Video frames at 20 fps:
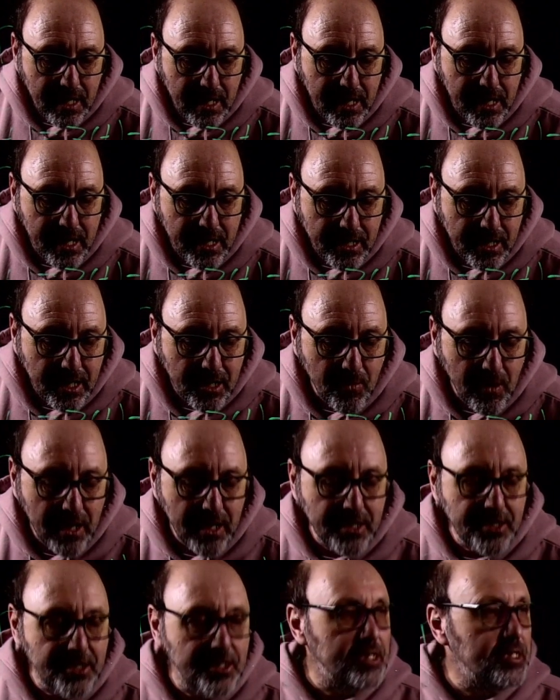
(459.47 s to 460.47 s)

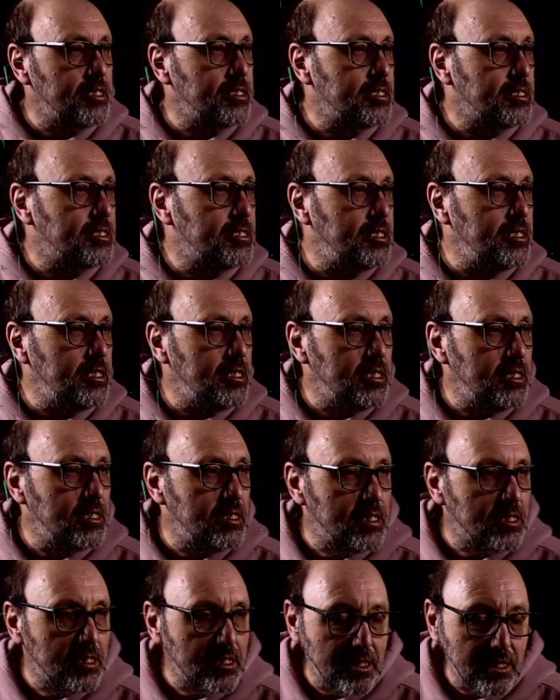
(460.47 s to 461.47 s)
inequality t
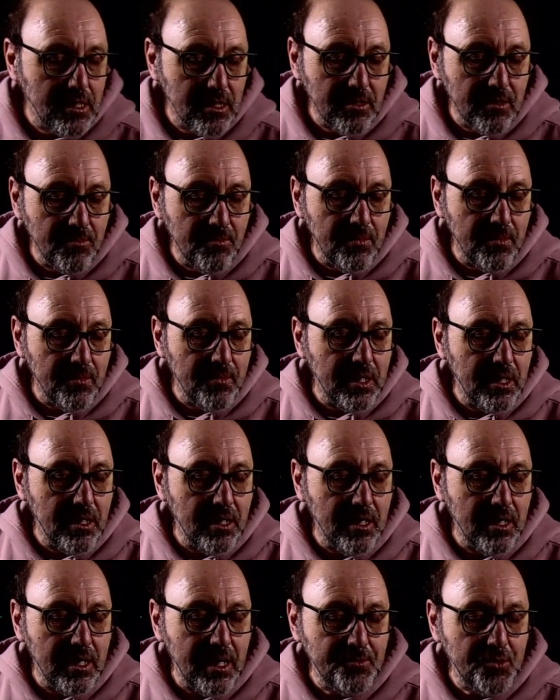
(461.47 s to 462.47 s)

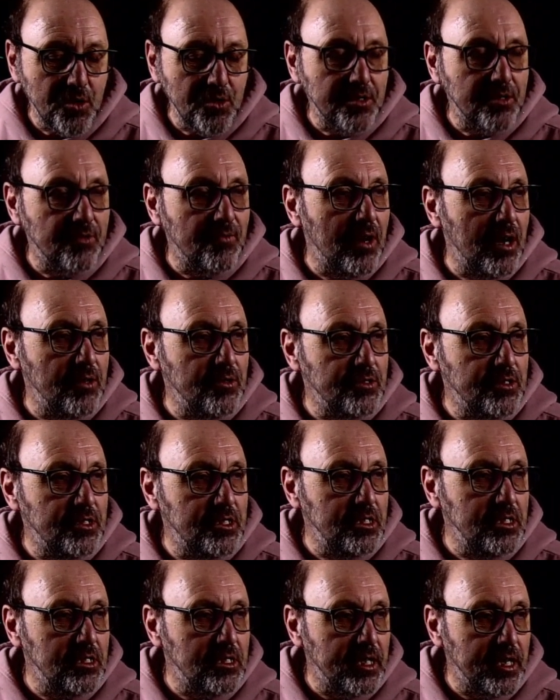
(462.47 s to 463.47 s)
absolute value
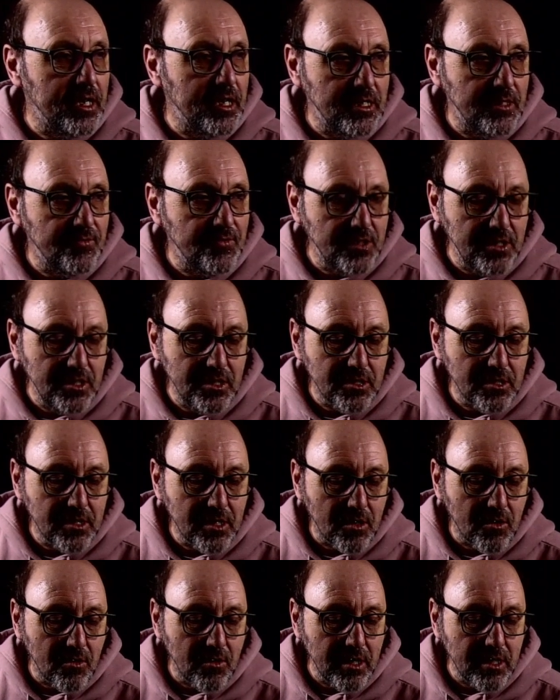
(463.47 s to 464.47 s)
t negative
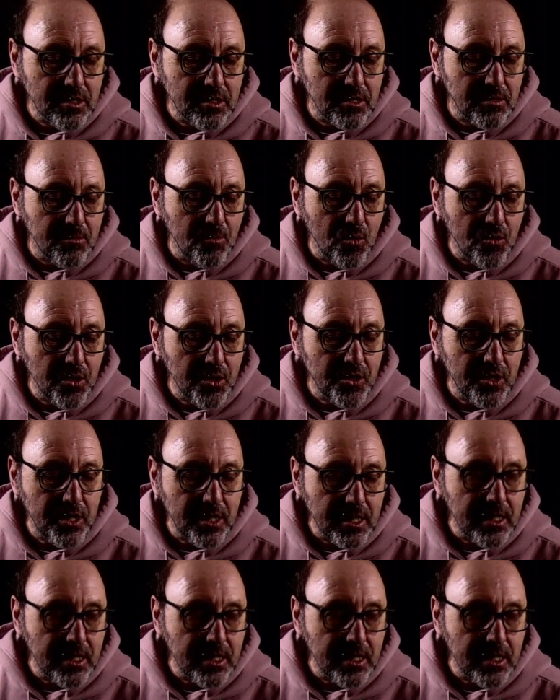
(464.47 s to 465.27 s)
t0 is smaller than